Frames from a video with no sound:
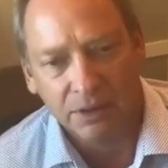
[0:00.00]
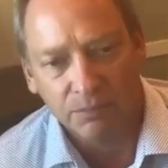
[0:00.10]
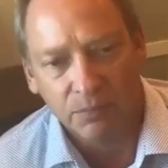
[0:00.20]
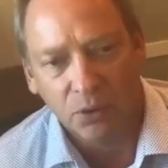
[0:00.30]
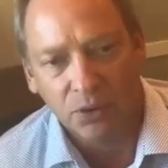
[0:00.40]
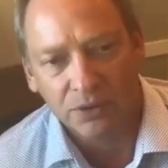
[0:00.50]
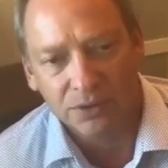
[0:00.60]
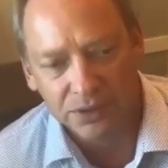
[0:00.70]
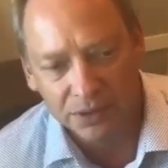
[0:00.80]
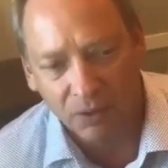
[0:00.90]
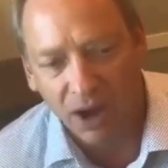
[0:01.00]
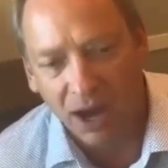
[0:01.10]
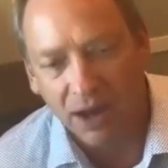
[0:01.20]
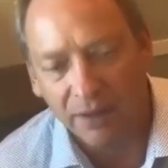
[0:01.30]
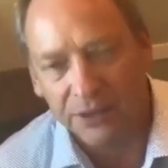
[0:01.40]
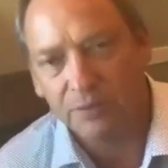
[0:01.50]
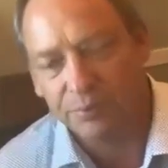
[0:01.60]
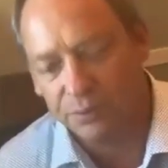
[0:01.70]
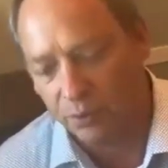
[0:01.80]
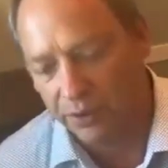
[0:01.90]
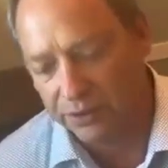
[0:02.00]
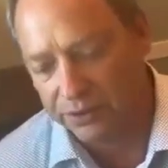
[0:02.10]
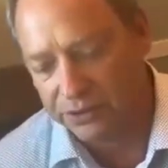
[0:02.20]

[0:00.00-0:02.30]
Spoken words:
more on the employer.